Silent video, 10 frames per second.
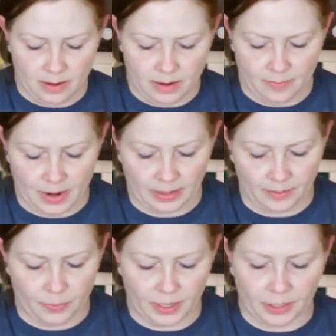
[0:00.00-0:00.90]
I
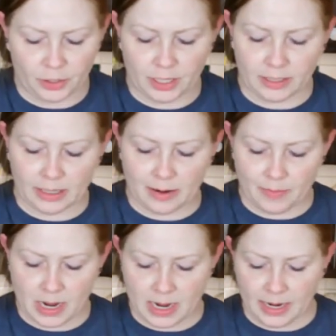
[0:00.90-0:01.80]
like putting cheese on
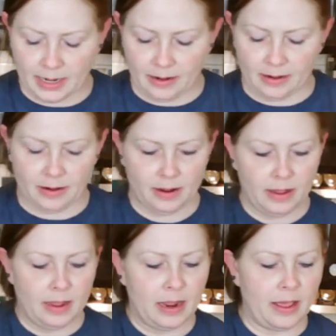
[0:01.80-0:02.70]
mine.
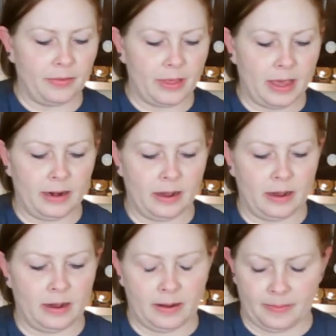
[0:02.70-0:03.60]
And then
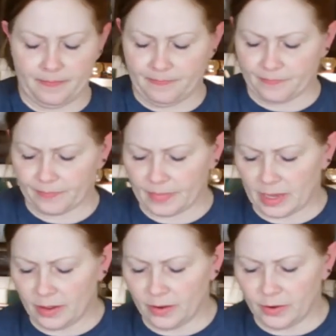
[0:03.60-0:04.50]

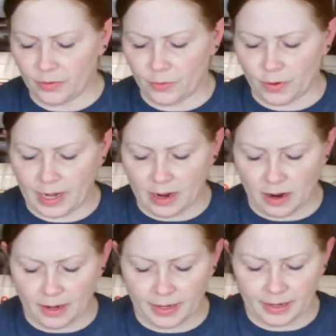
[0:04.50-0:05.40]
you can do green
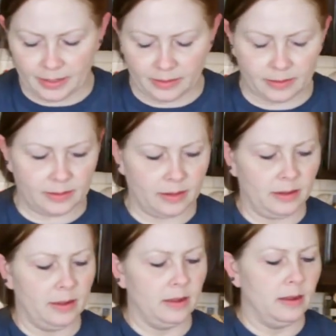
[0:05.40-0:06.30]
onions,
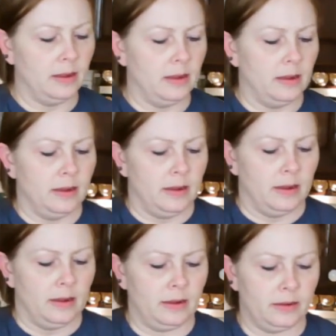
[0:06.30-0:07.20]

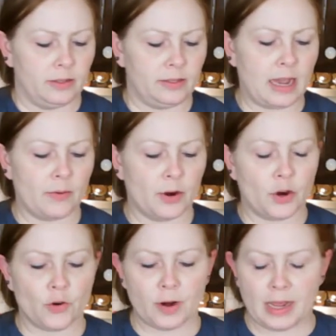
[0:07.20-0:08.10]
sour
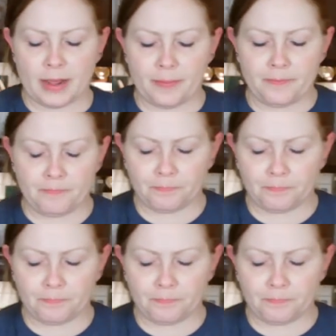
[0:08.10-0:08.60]
cream,